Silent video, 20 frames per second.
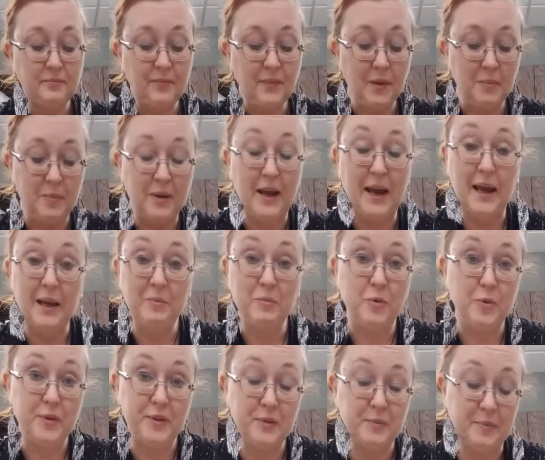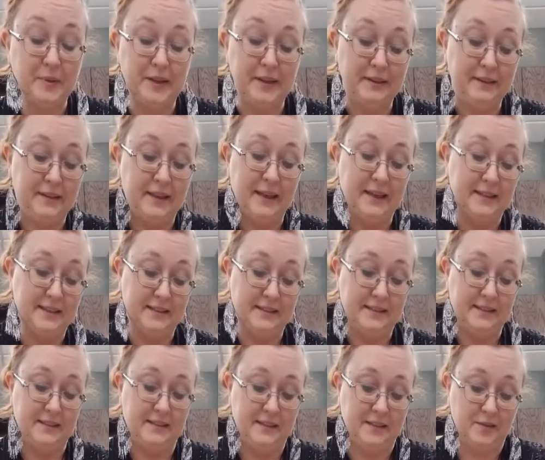But I'm going to plant lettuce
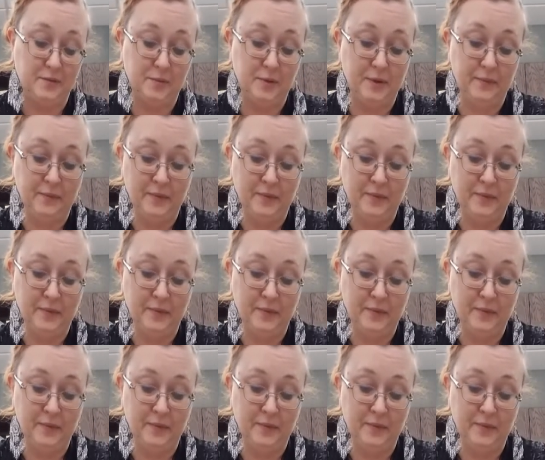in this one,